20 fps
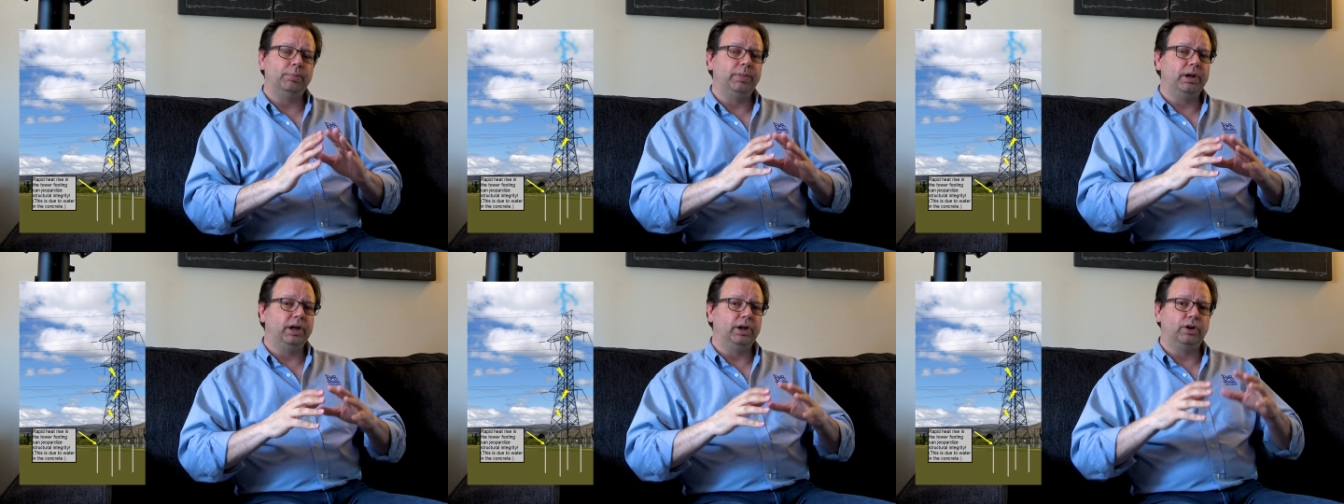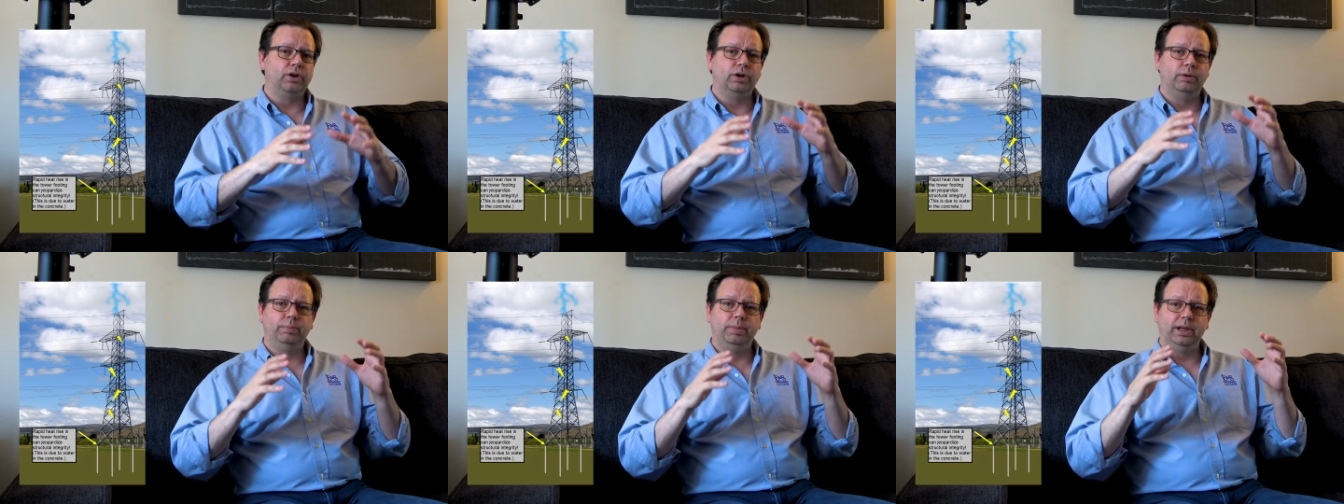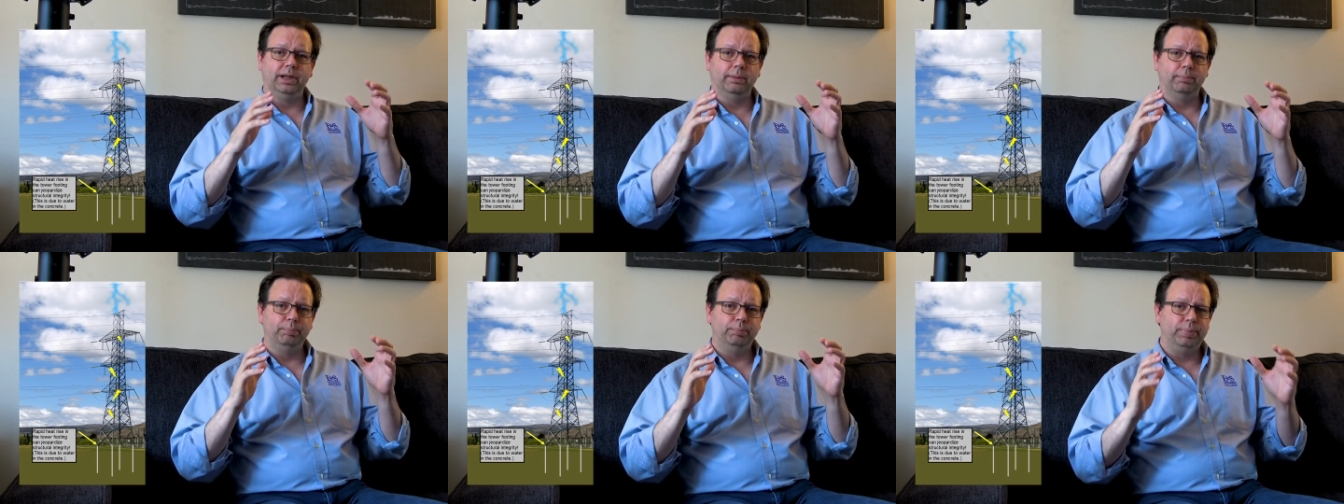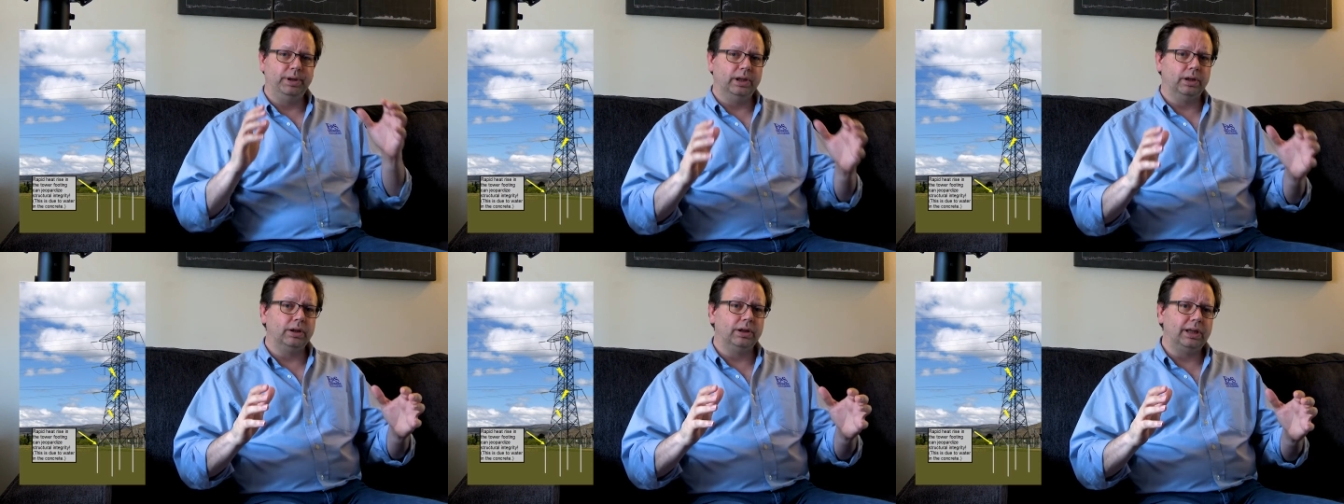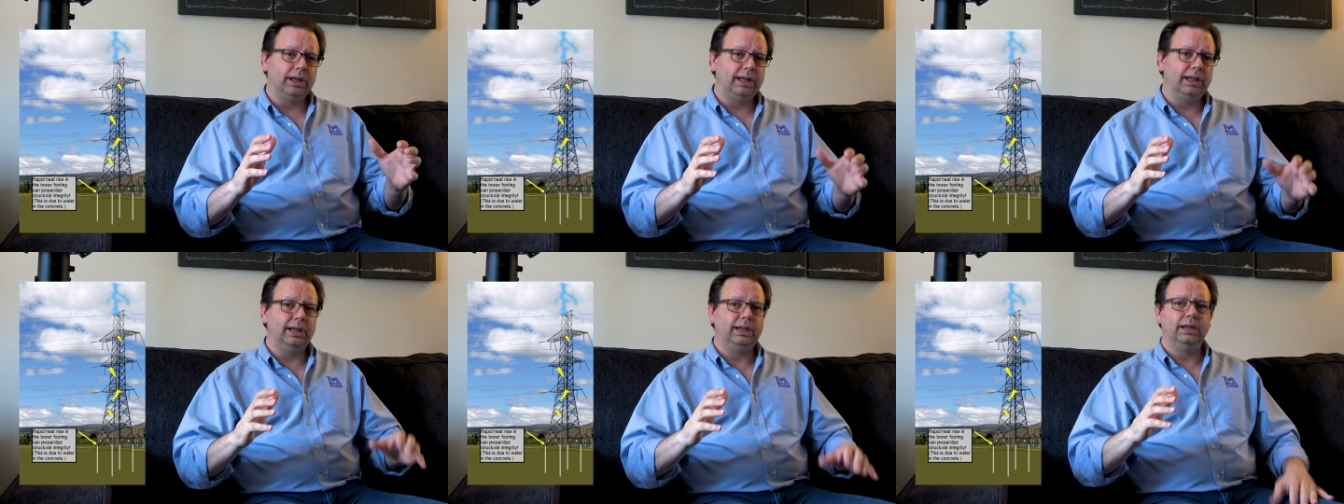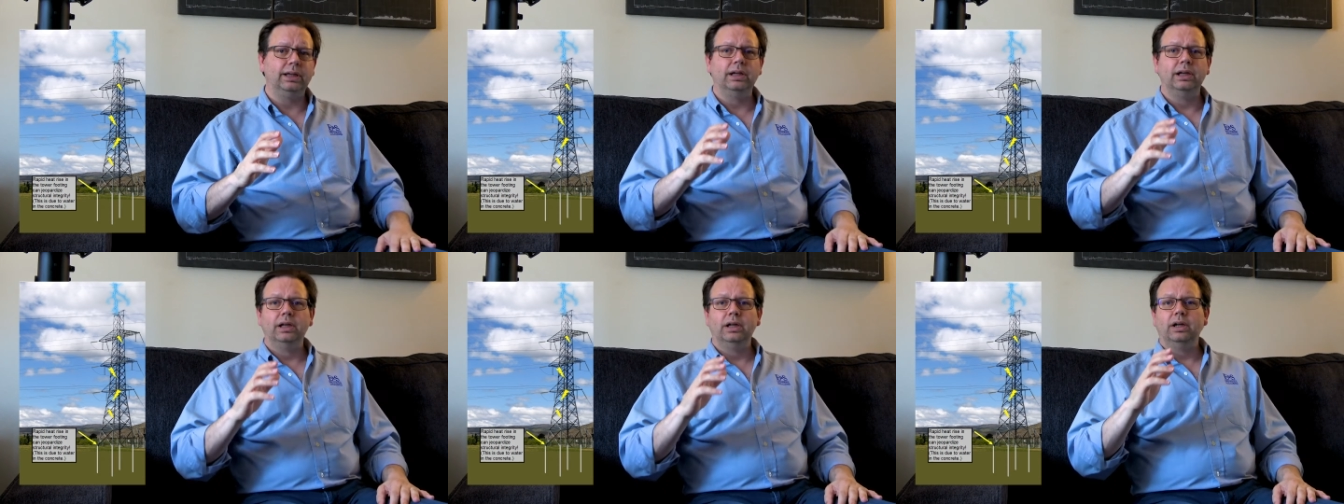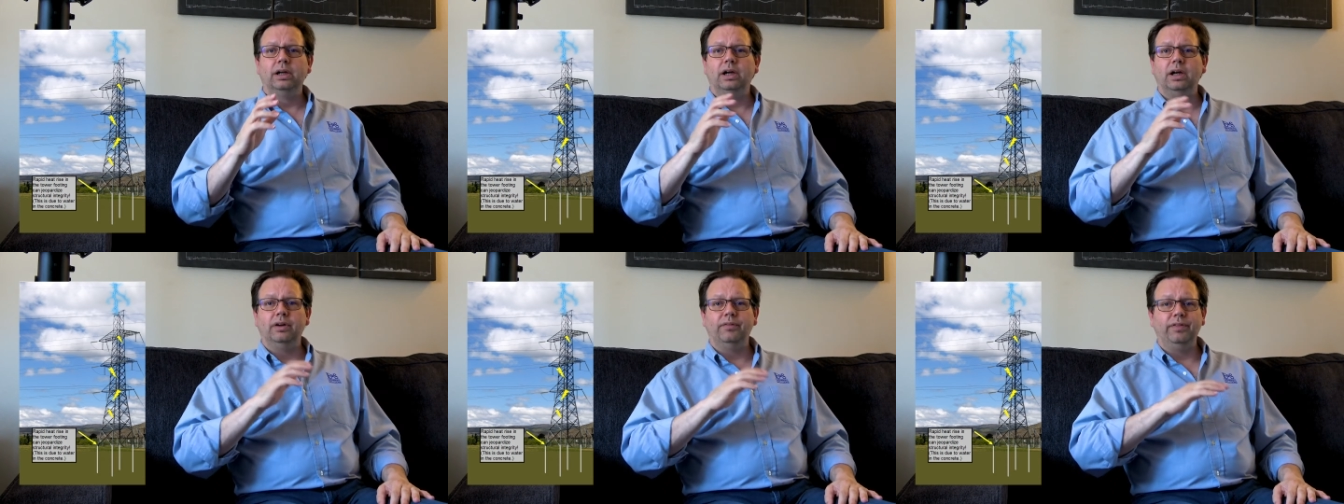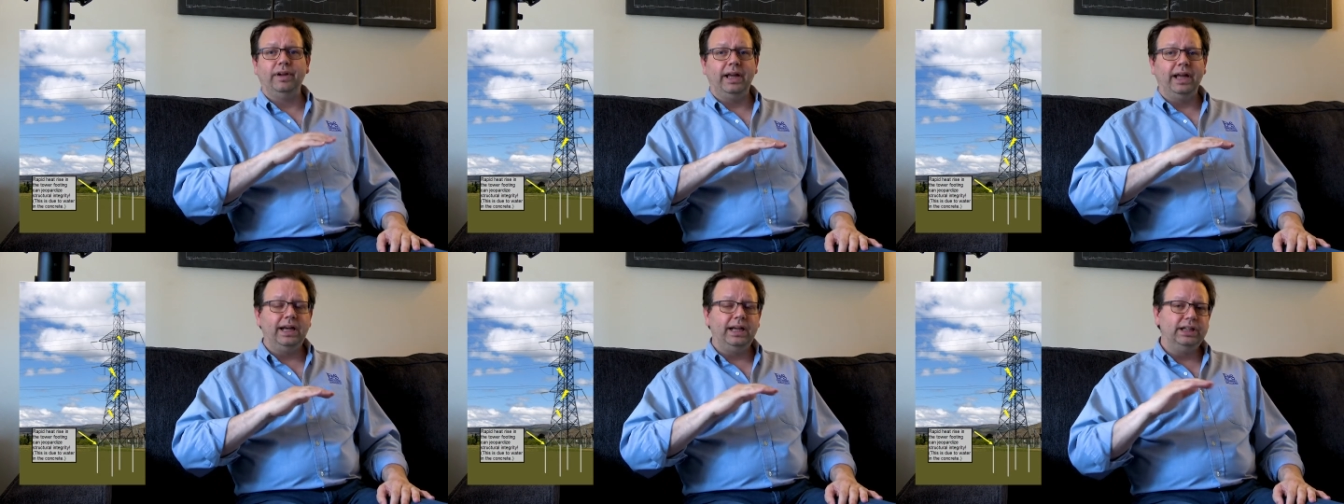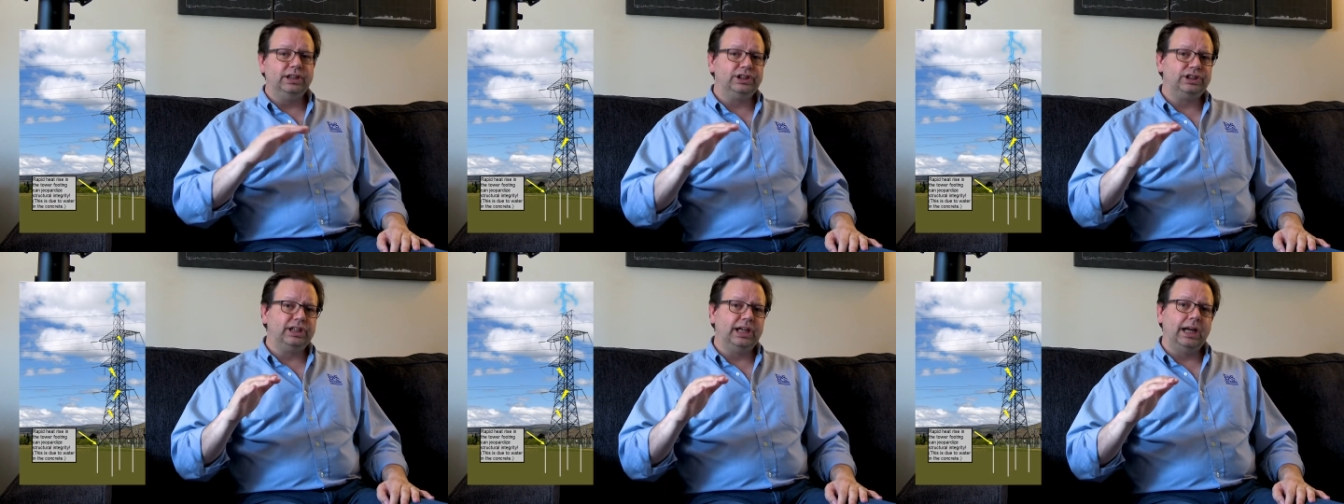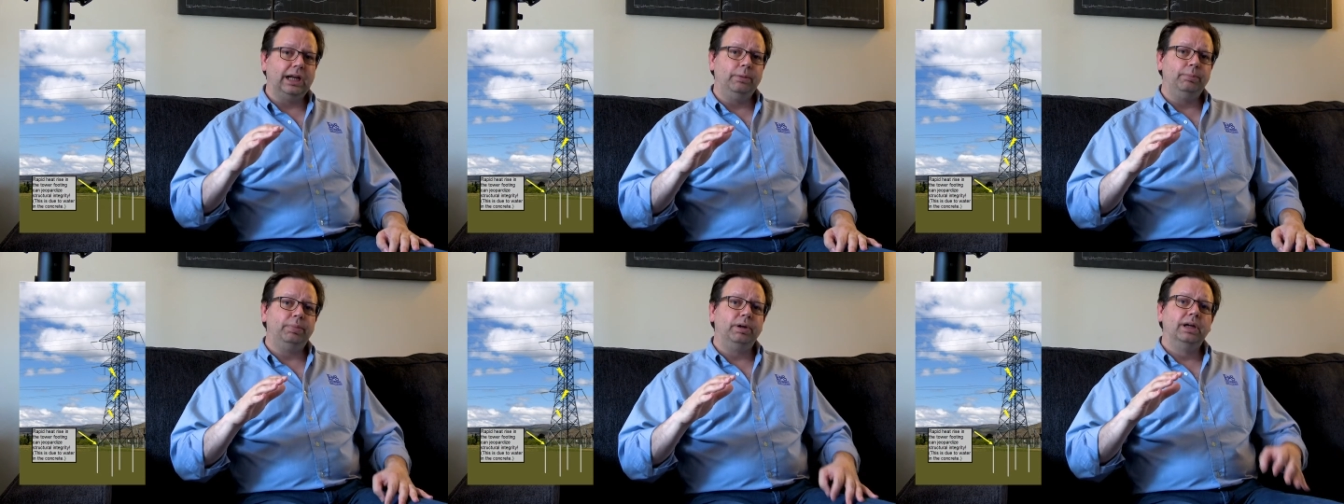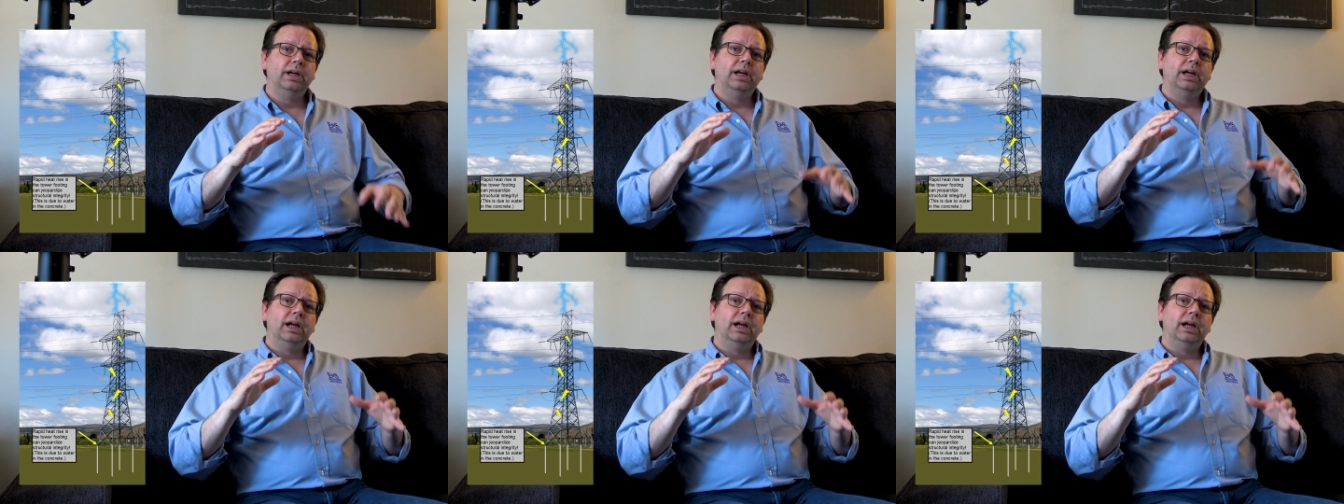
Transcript: but it could be a building of any shape.